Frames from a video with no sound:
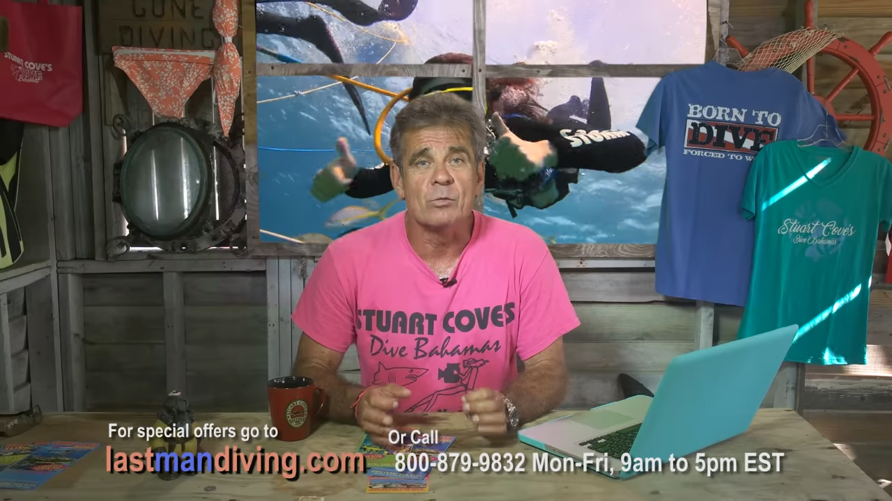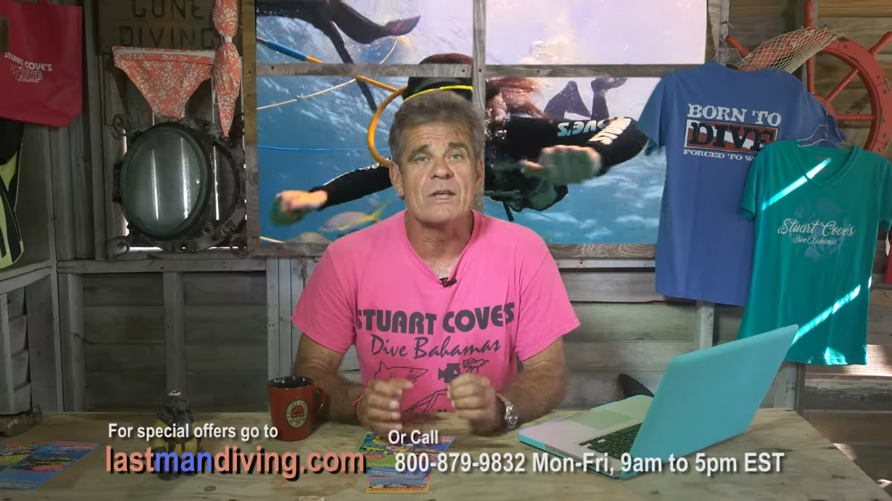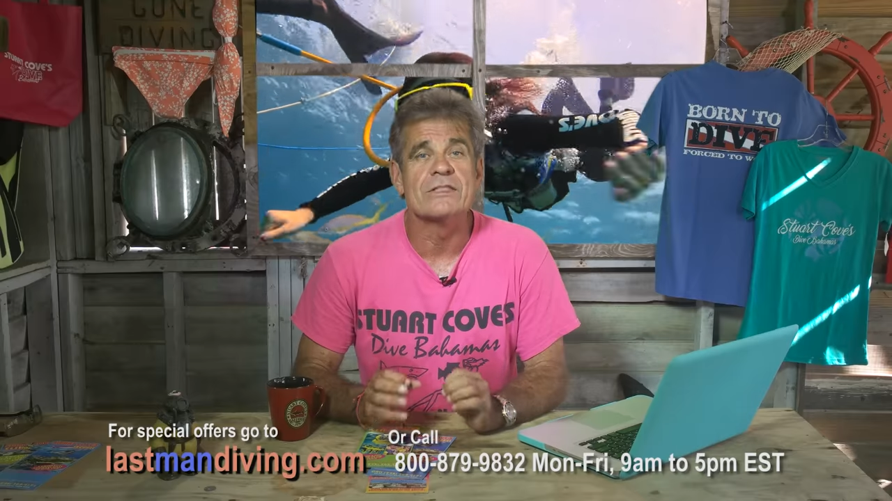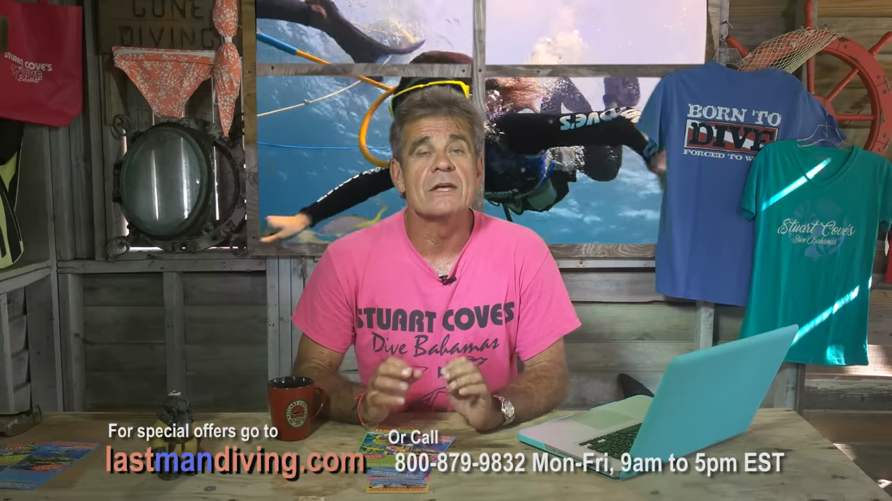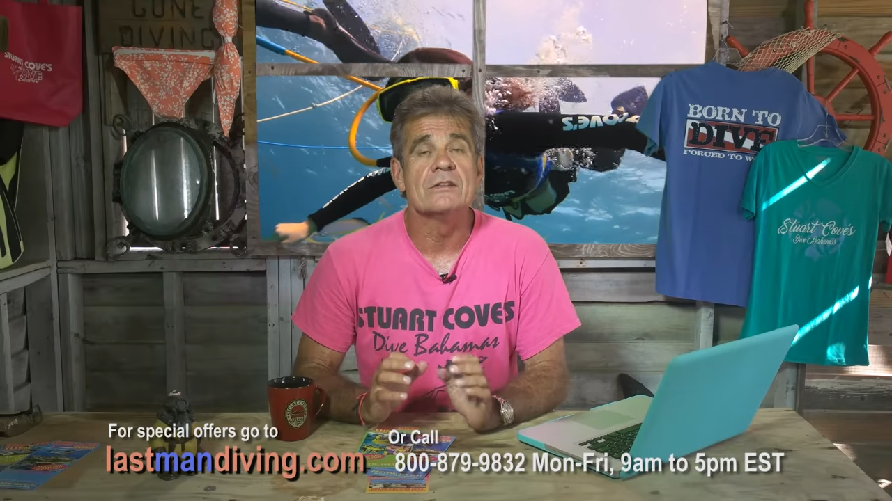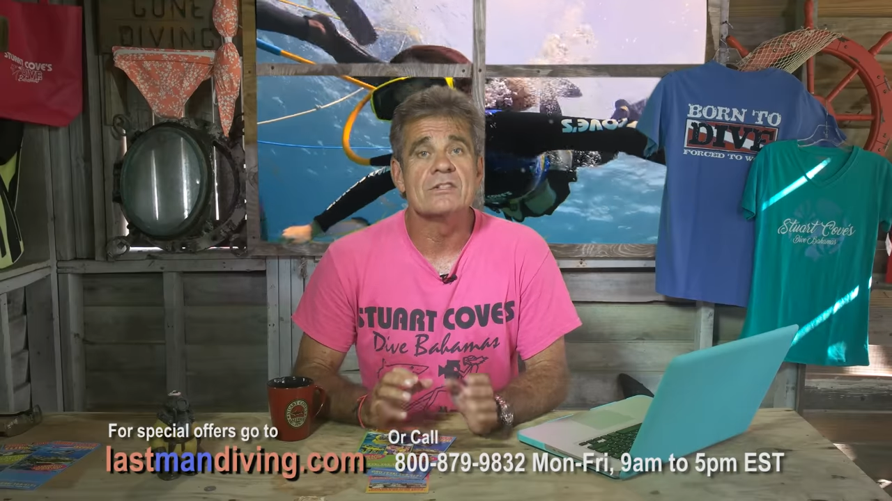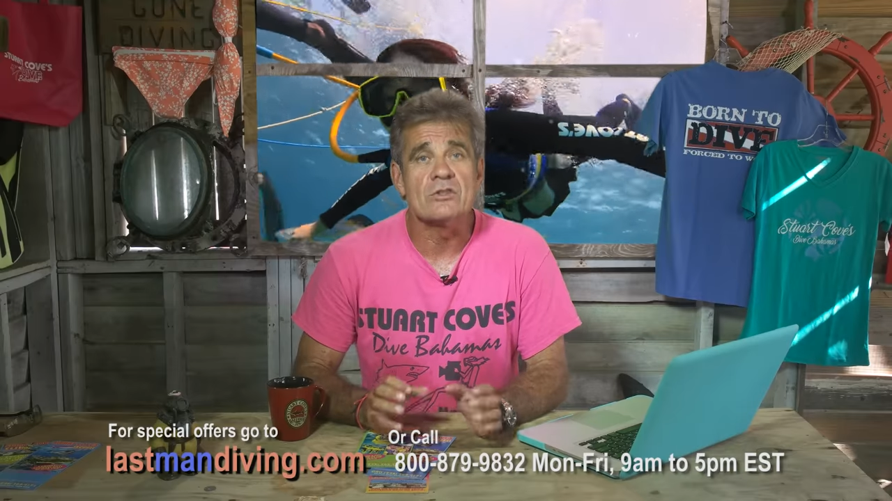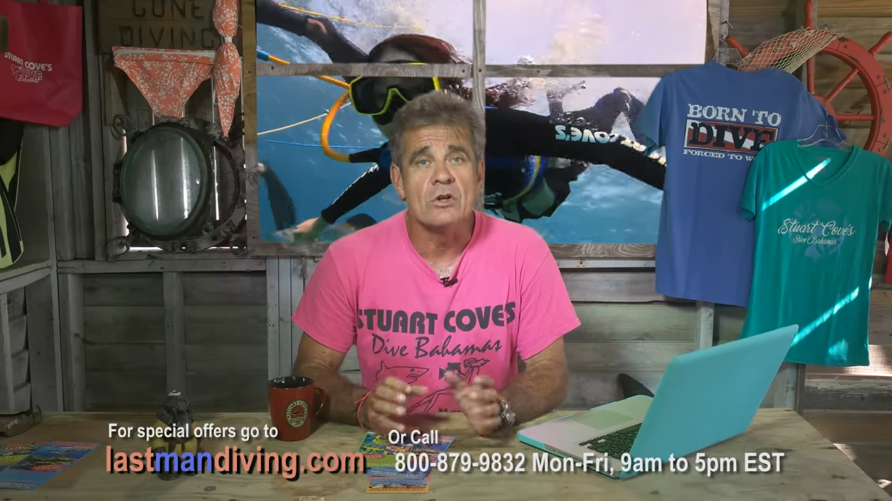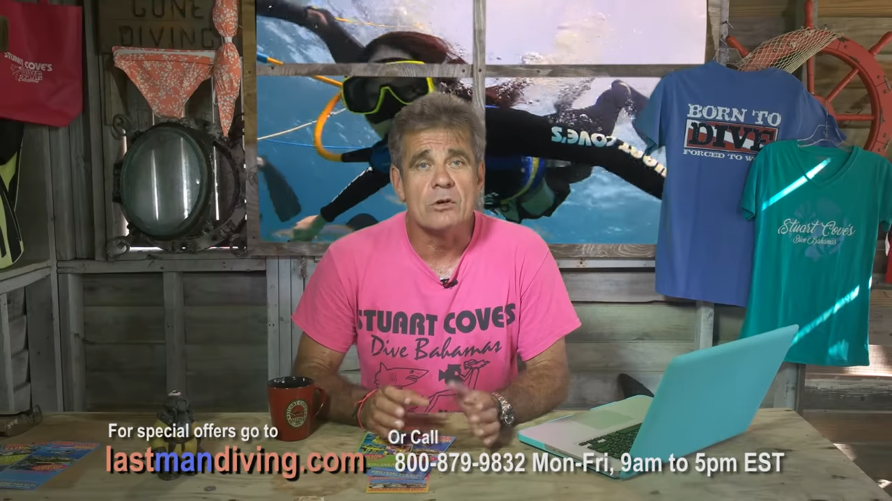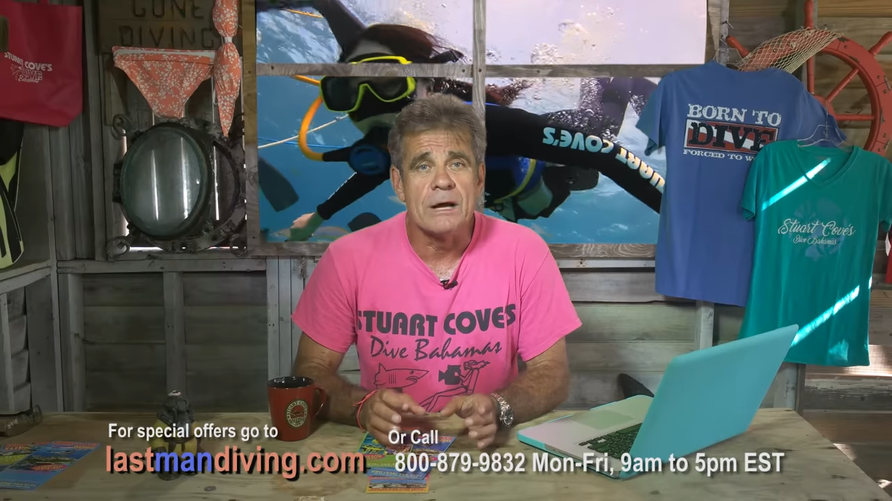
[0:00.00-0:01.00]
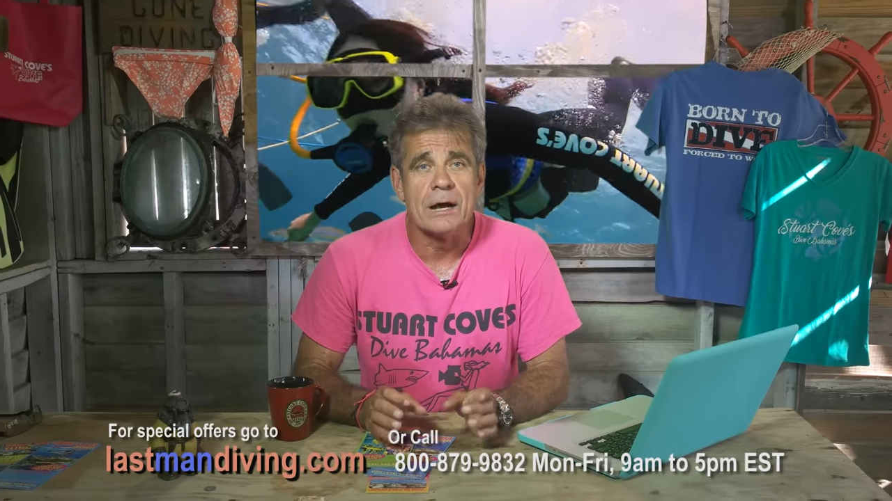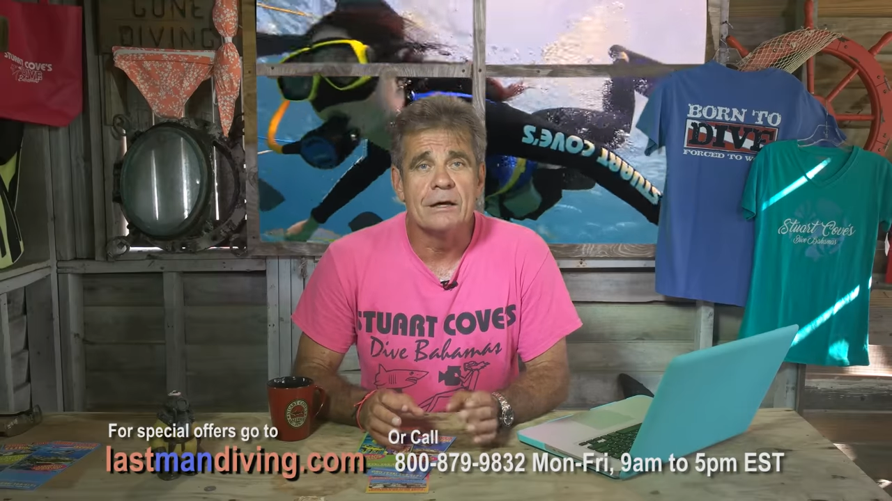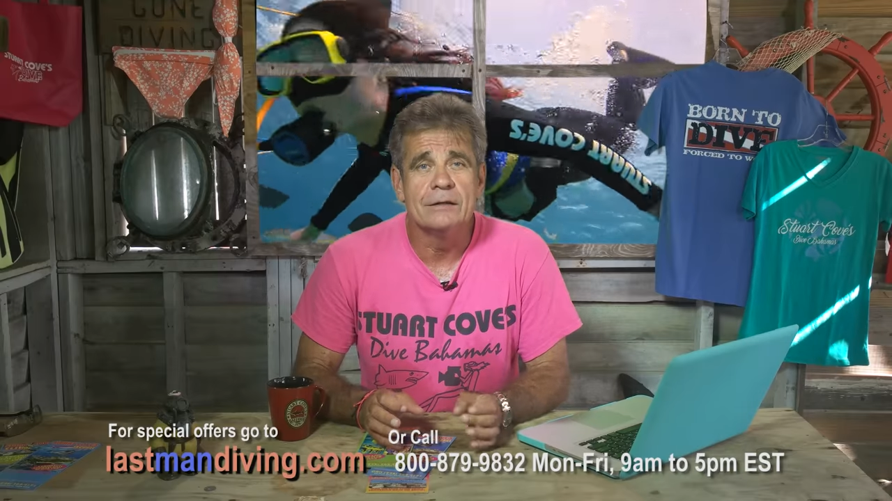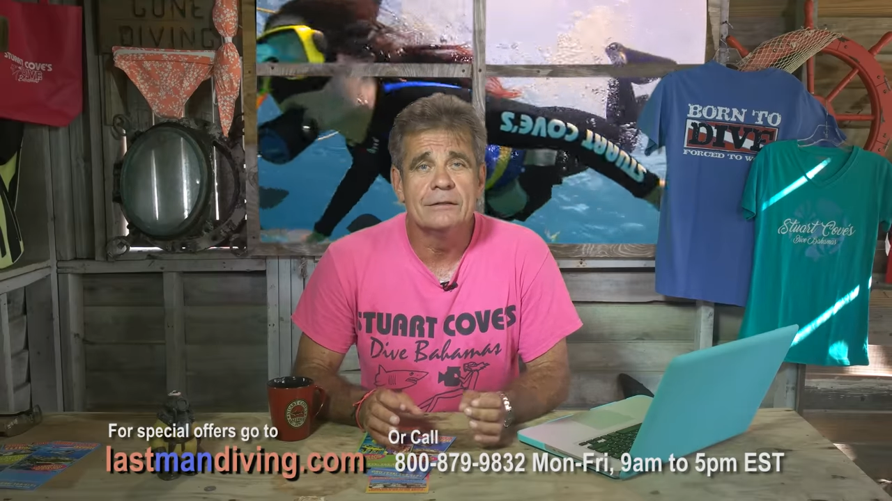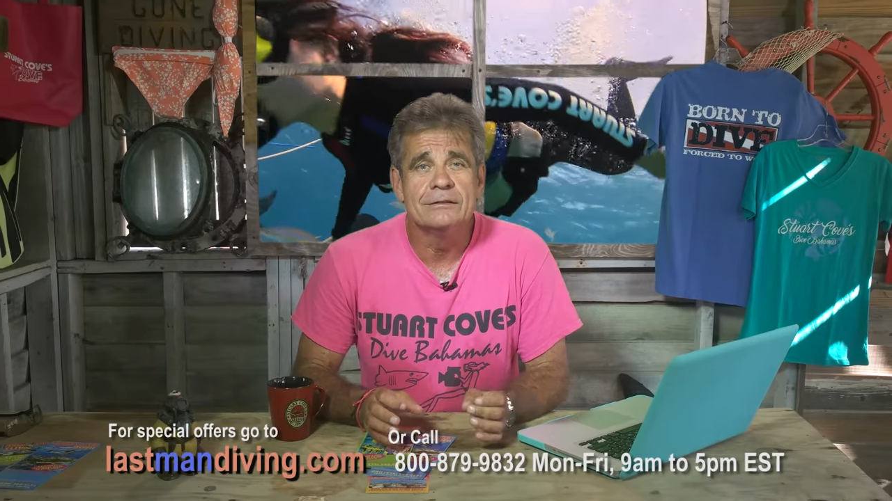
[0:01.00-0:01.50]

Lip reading: with SNUBA.